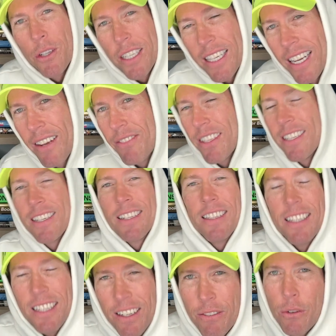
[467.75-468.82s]
gift and
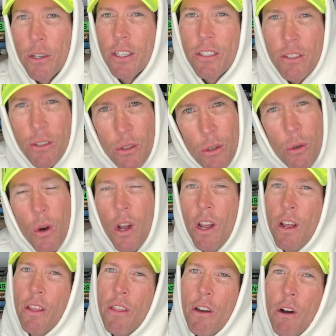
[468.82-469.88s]
deliver it to
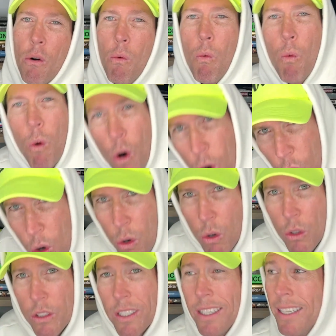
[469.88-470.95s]
the
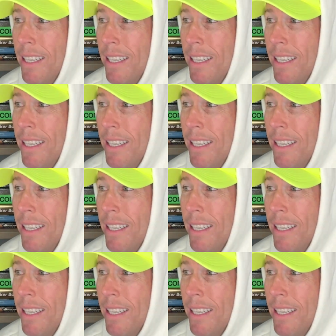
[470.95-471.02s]
world.